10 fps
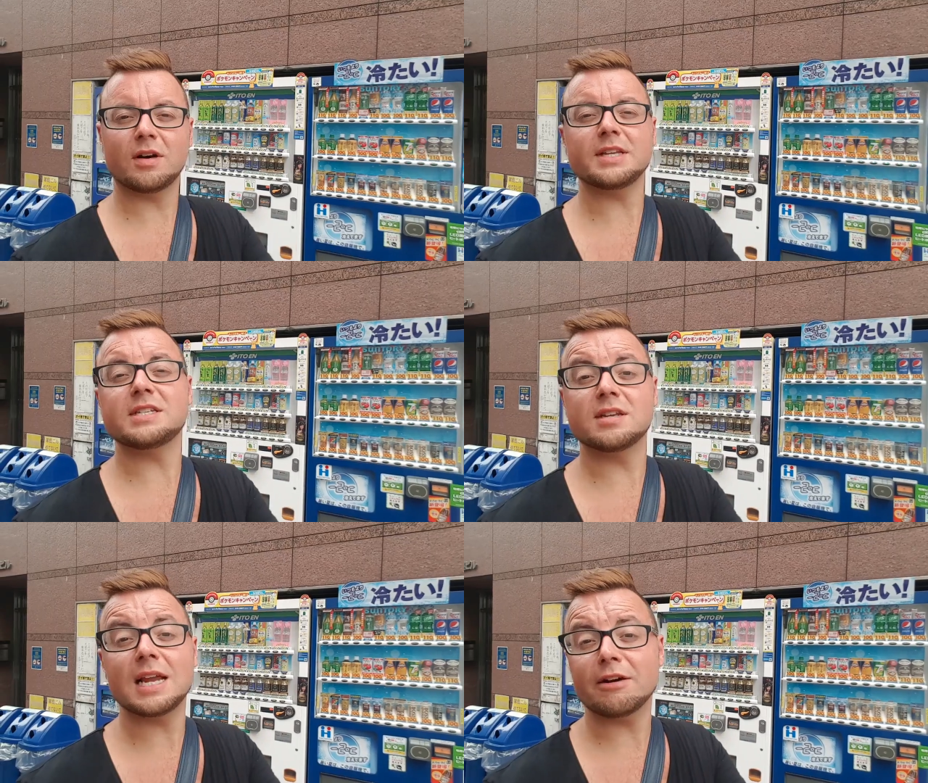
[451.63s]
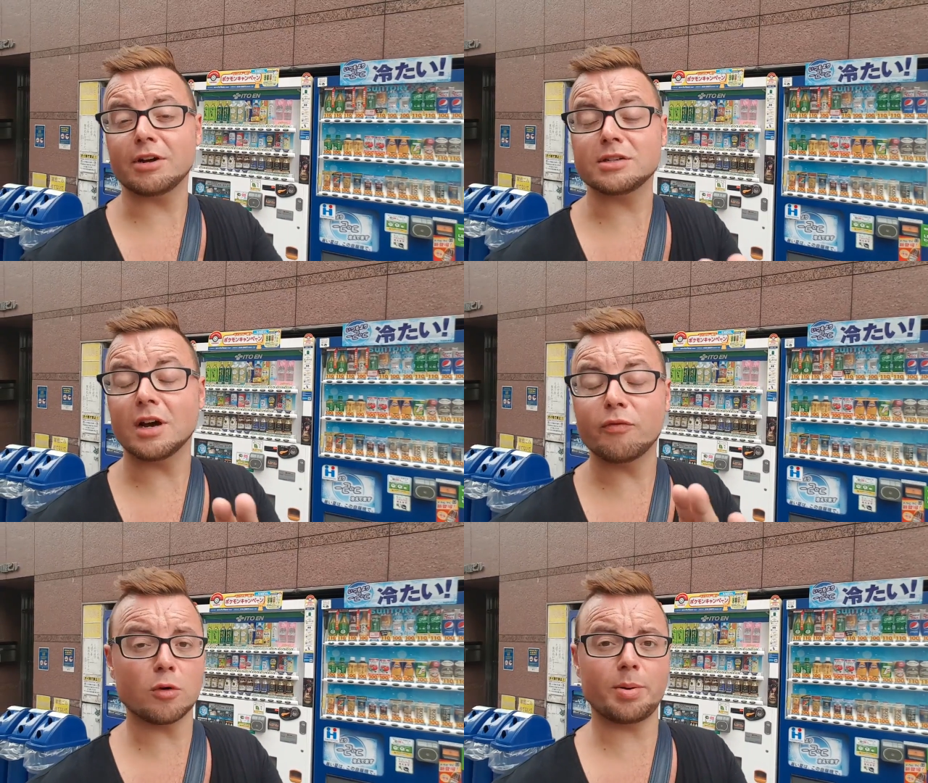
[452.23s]
Right, this is hilarious.
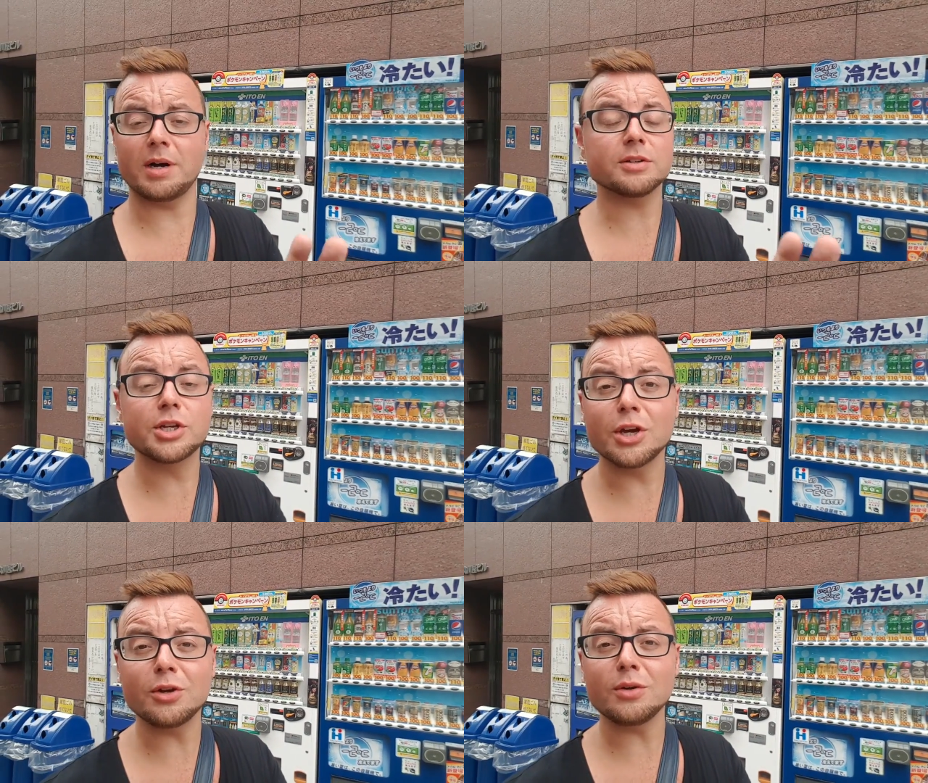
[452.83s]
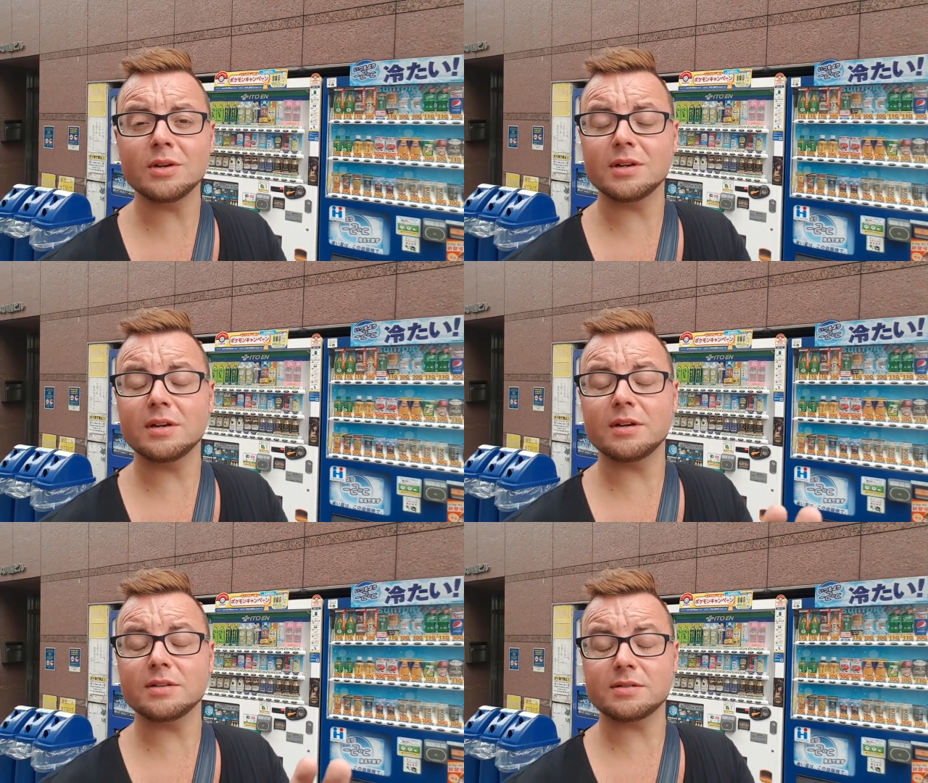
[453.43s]
I've walked past two
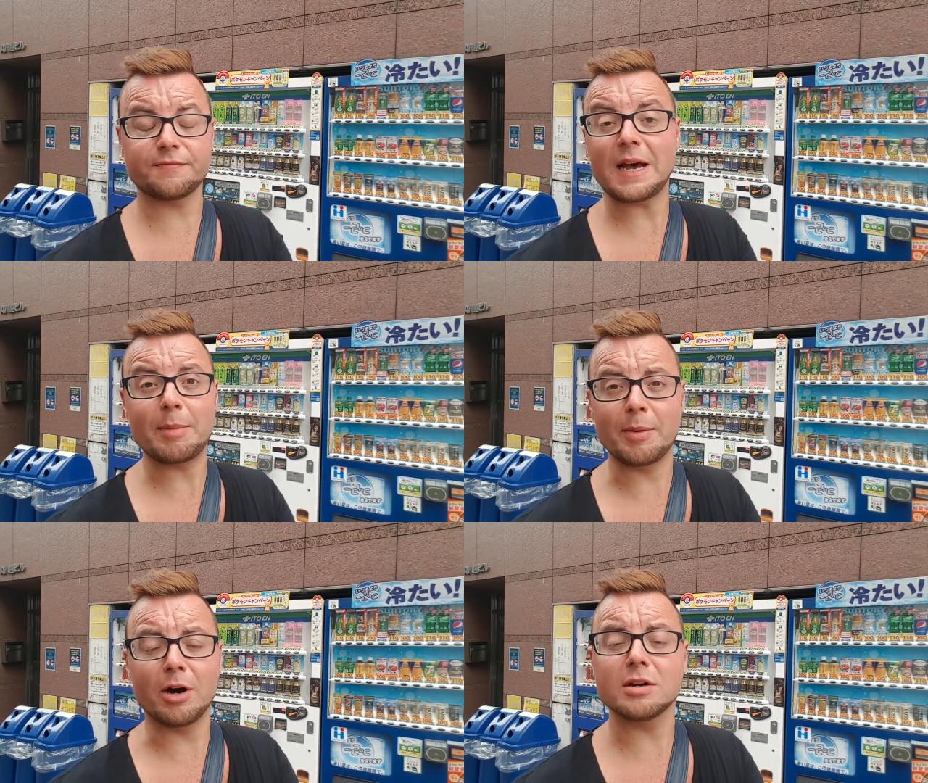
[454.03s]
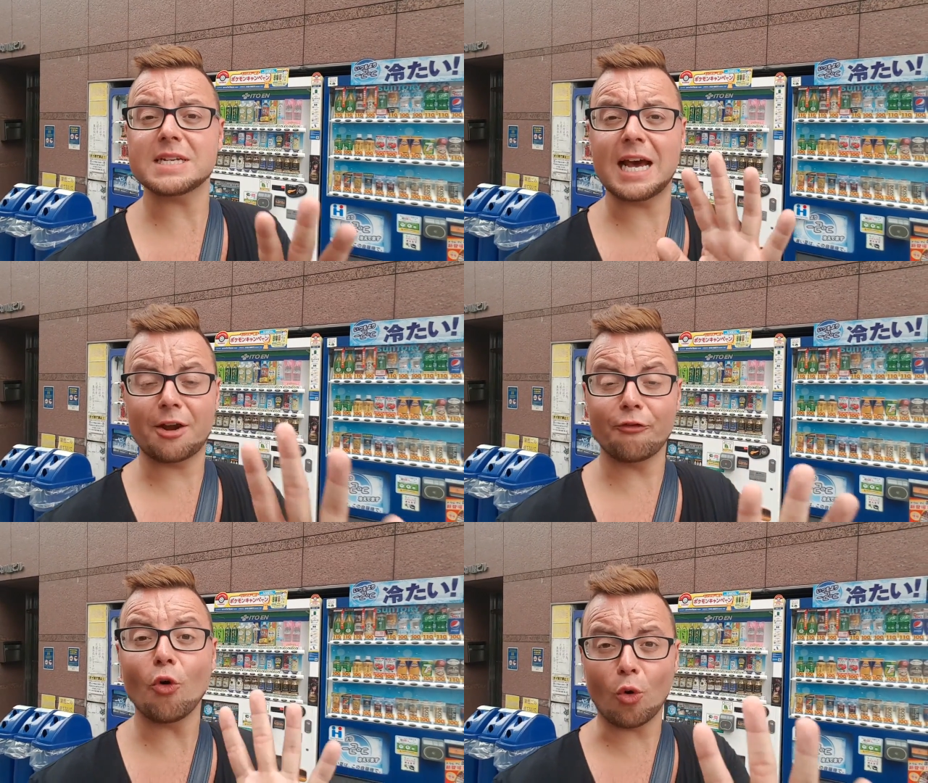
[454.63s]
Family Marts
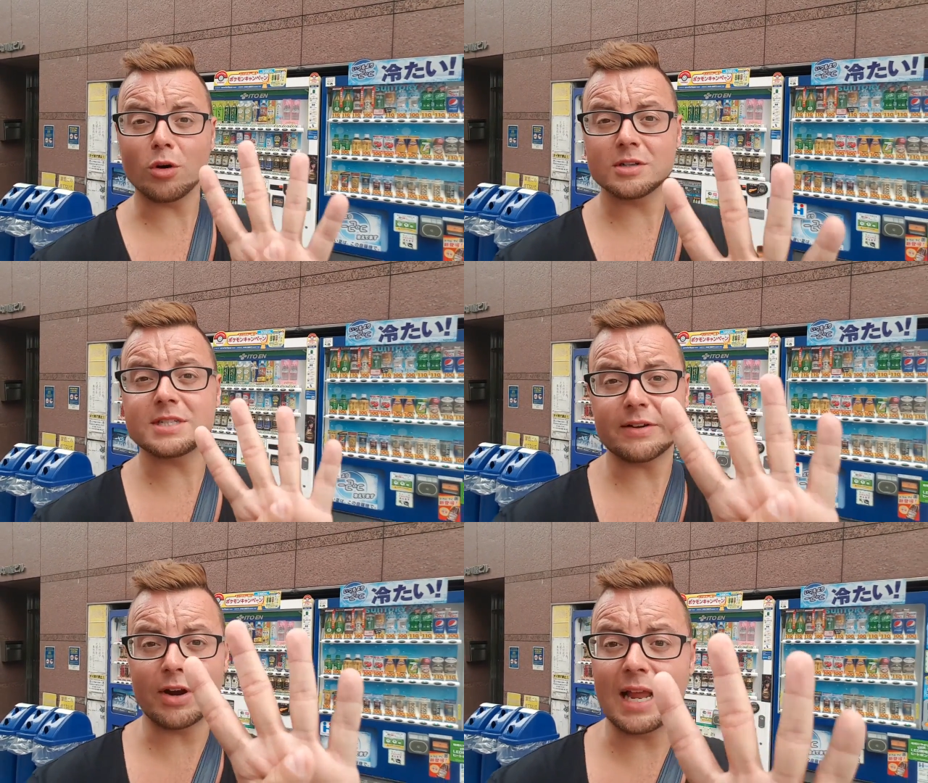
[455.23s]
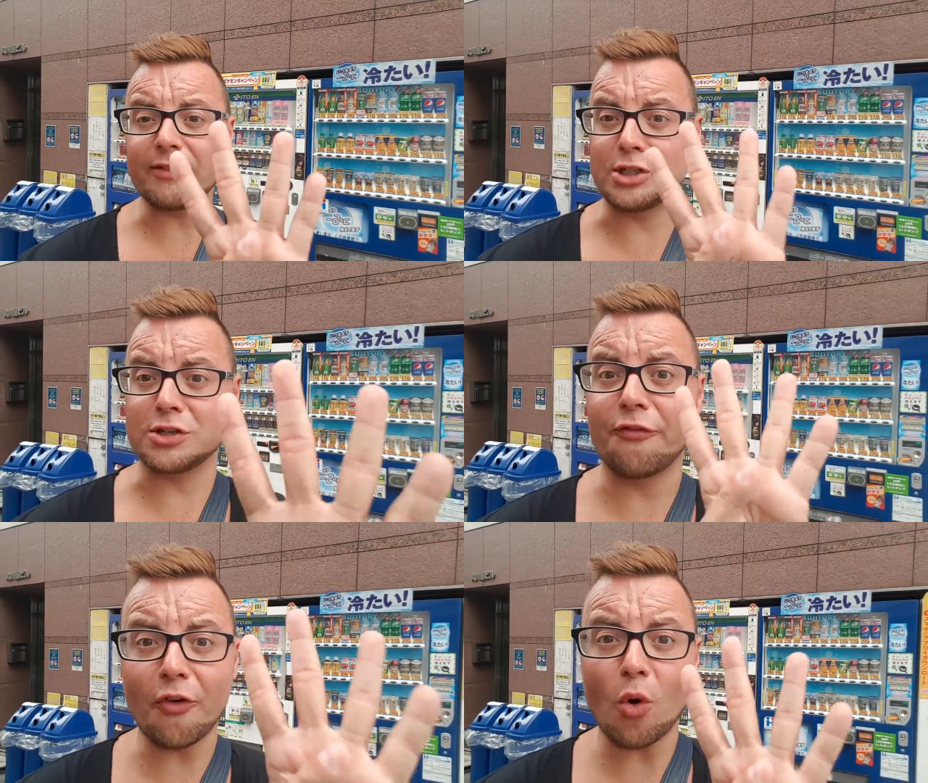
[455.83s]
and four
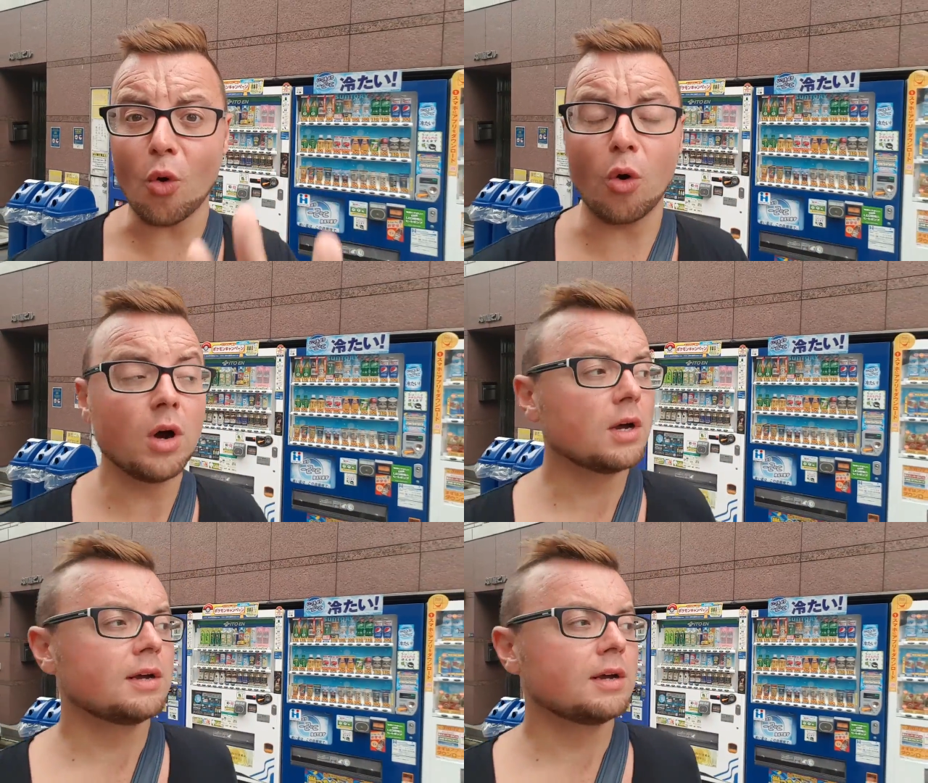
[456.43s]
7-Elevens. Four?